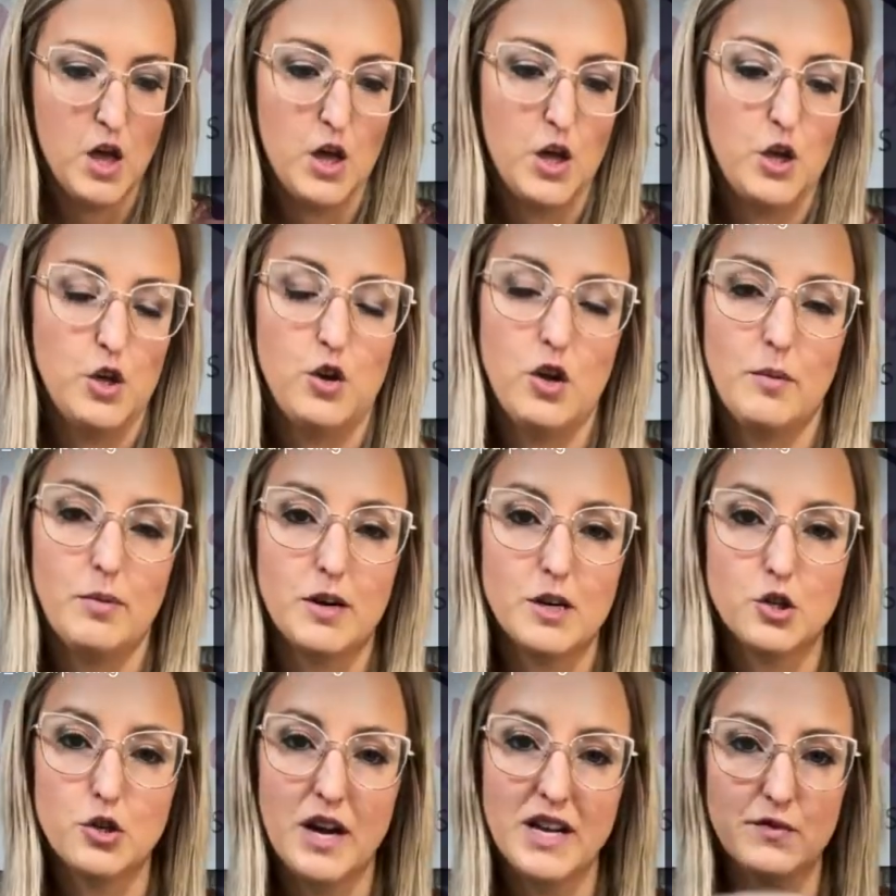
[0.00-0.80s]
Could have put a
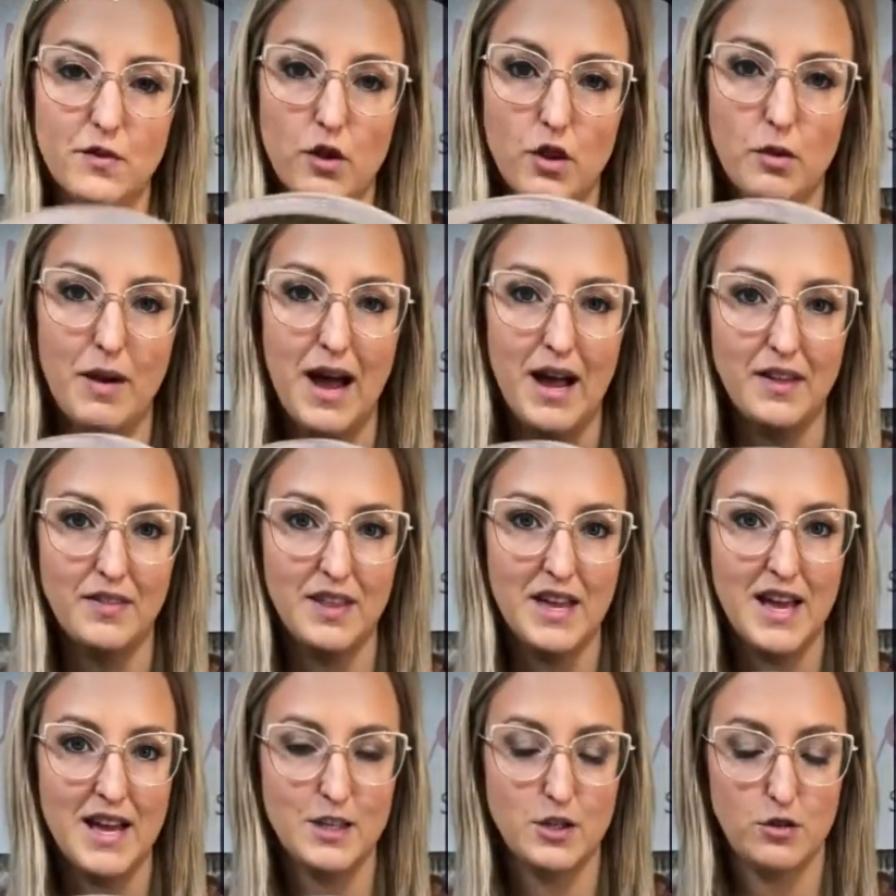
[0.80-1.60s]
transfer on the back of
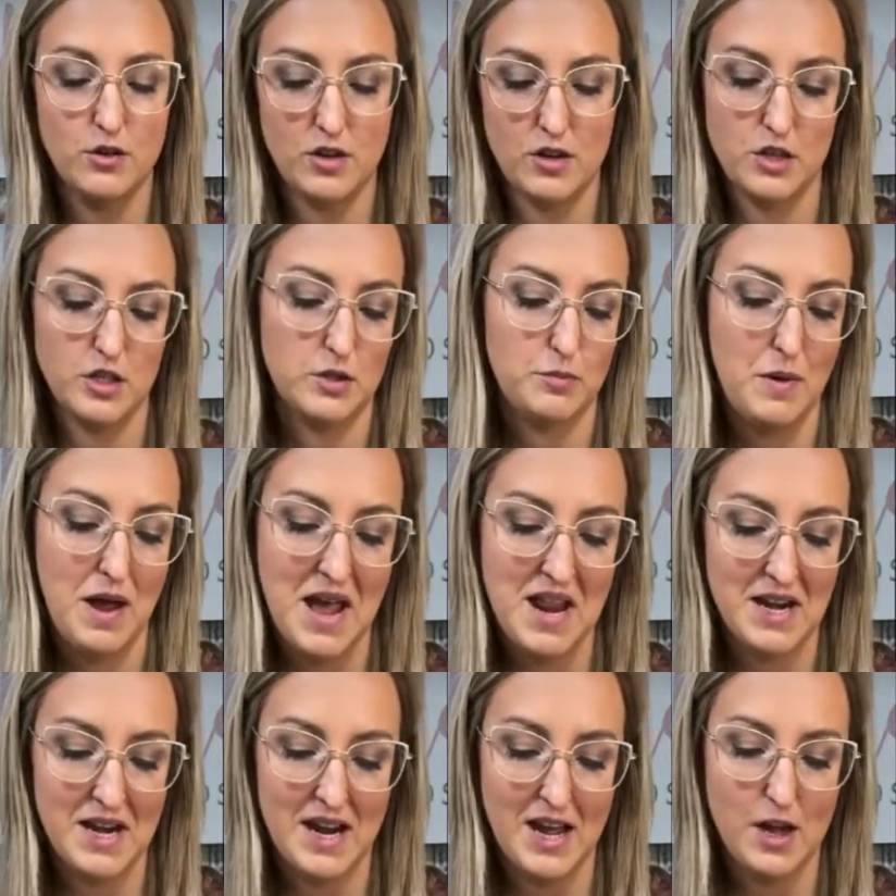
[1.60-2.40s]
this. You could have just
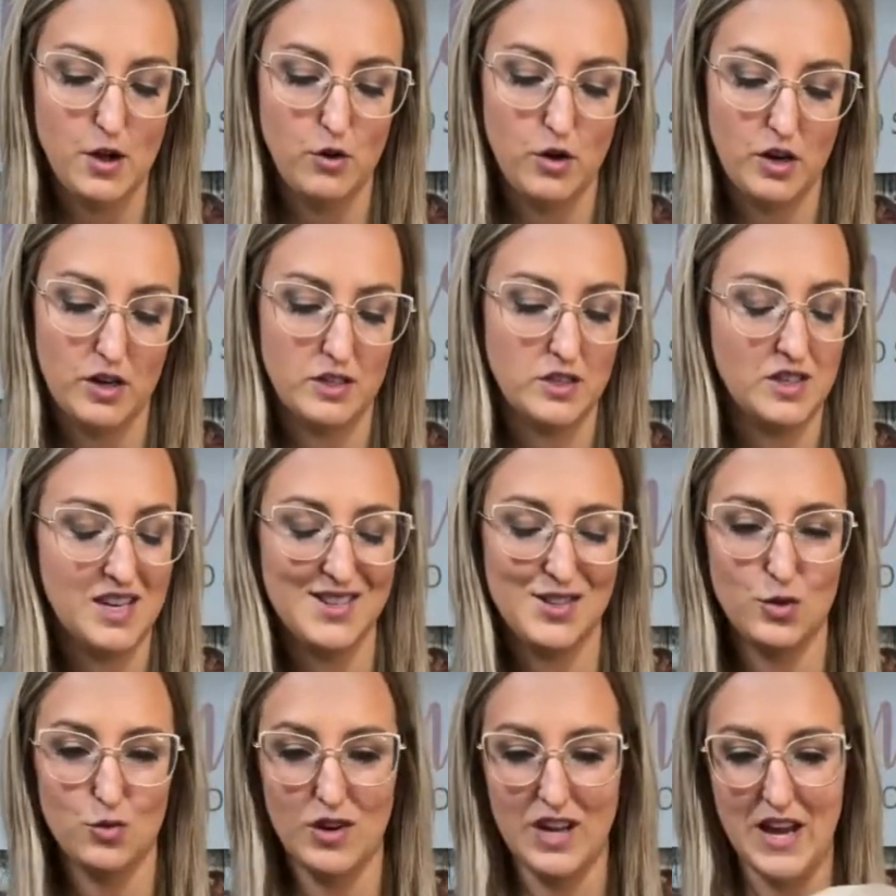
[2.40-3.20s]
painted it. You could have
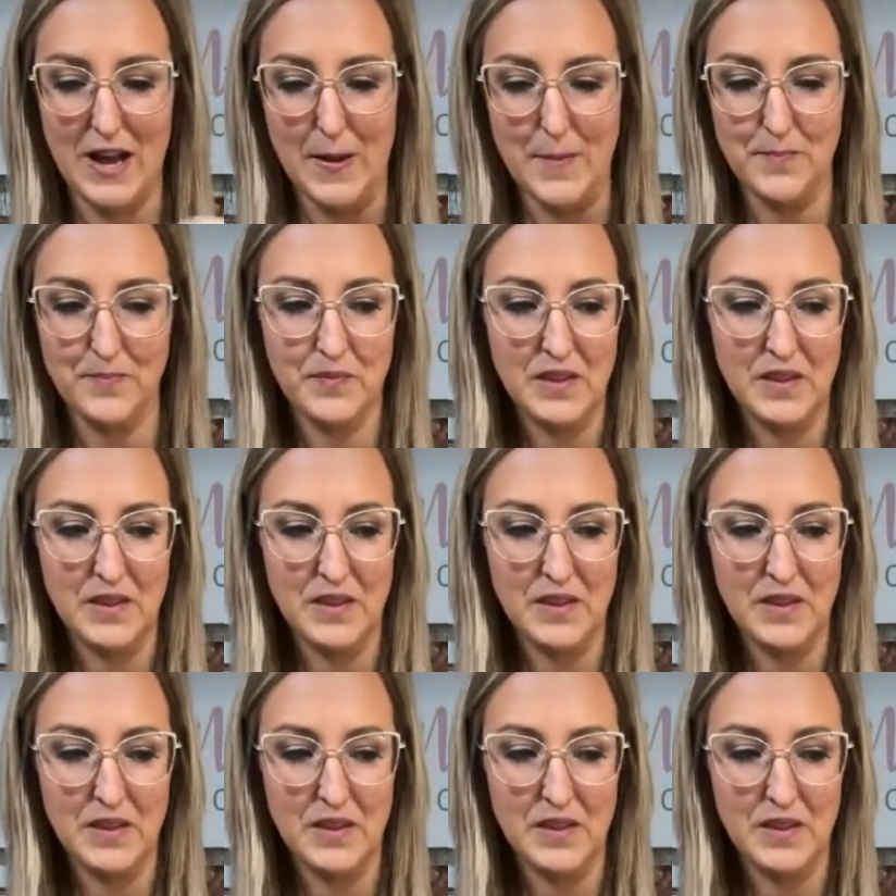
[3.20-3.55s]
stenciled it.